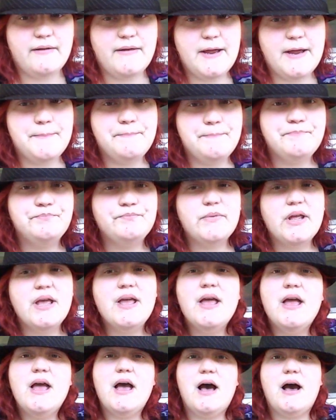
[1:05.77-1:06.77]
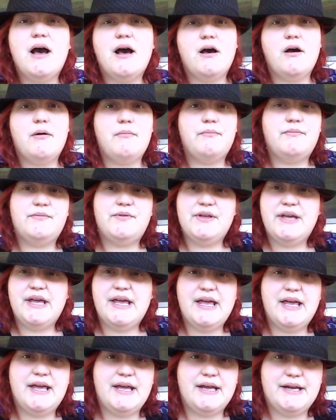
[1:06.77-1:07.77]
accordingly.
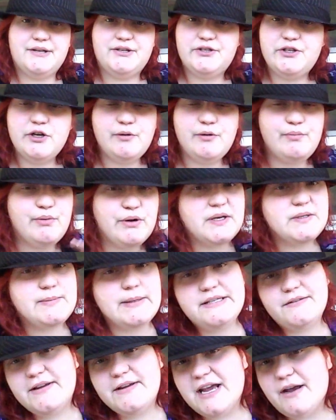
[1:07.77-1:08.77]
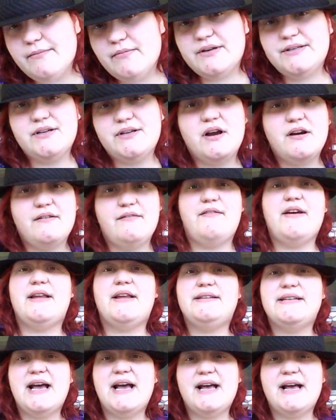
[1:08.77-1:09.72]
The super expensive cameras are